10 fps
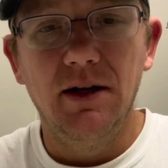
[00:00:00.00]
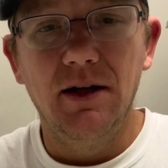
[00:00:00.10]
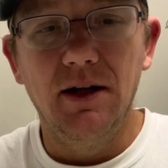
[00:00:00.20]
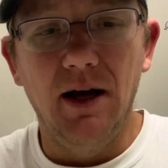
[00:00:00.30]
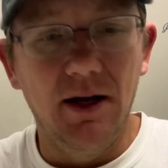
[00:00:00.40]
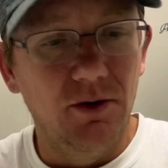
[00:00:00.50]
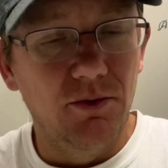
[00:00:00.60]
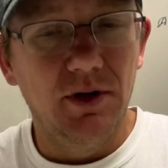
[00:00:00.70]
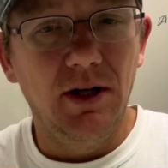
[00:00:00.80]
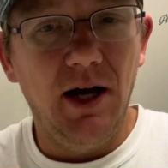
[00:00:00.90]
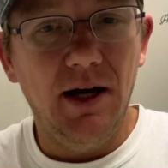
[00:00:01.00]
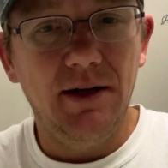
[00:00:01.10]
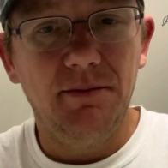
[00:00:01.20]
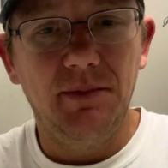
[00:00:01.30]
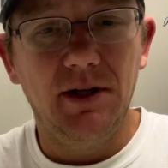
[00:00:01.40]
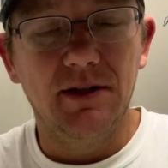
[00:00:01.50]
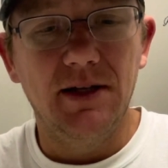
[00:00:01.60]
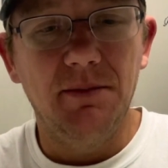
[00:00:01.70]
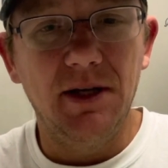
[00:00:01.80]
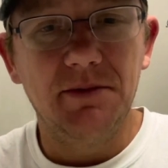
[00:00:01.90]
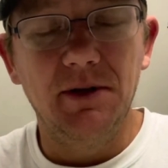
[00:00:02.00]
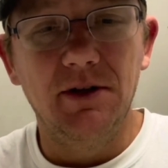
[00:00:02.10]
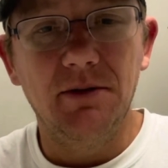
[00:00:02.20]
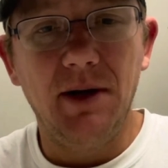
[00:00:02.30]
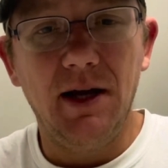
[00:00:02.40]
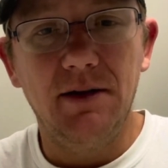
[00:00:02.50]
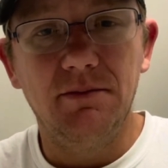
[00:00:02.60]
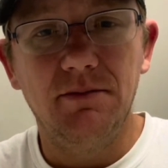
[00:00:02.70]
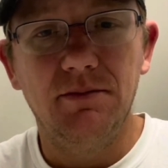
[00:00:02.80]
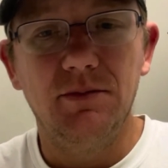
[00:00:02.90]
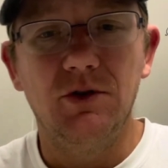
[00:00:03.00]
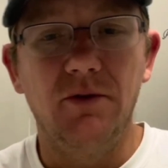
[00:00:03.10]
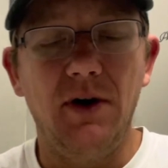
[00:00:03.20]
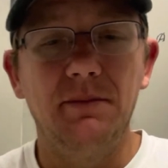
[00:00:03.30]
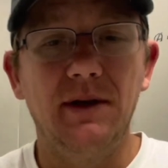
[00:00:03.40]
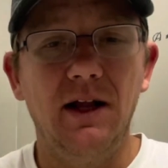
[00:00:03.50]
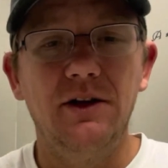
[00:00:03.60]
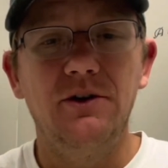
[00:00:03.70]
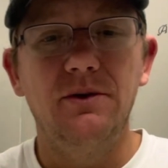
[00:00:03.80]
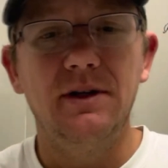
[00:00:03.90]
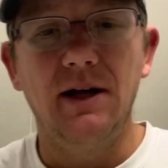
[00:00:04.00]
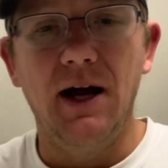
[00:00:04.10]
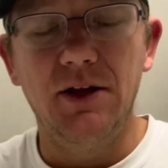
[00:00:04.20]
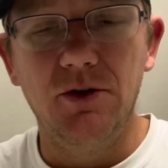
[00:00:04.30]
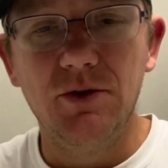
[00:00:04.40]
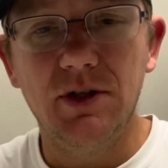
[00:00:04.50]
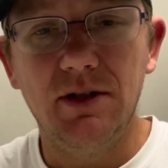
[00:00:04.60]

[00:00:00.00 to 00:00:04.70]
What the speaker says: I don't want to lie because that makes me look bad. So if I'm telling you it, I use it.